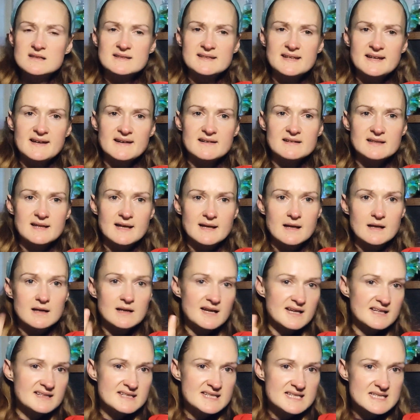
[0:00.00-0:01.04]
They're like a
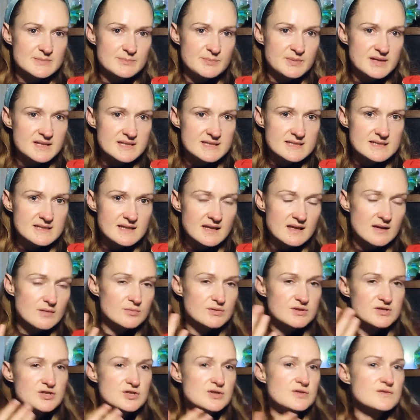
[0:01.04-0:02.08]
lady speed stick,
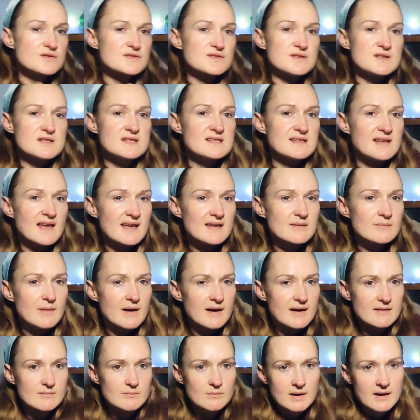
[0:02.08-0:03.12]
which used to stain
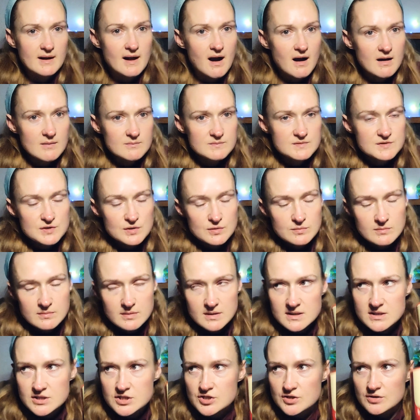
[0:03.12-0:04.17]
my arm so
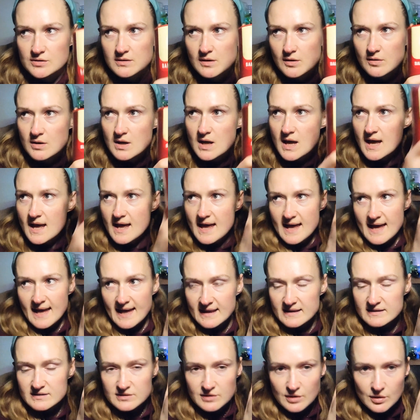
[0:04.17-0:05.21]
much,
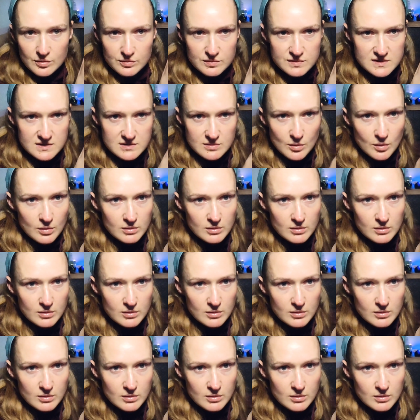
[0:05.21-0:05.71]
and those,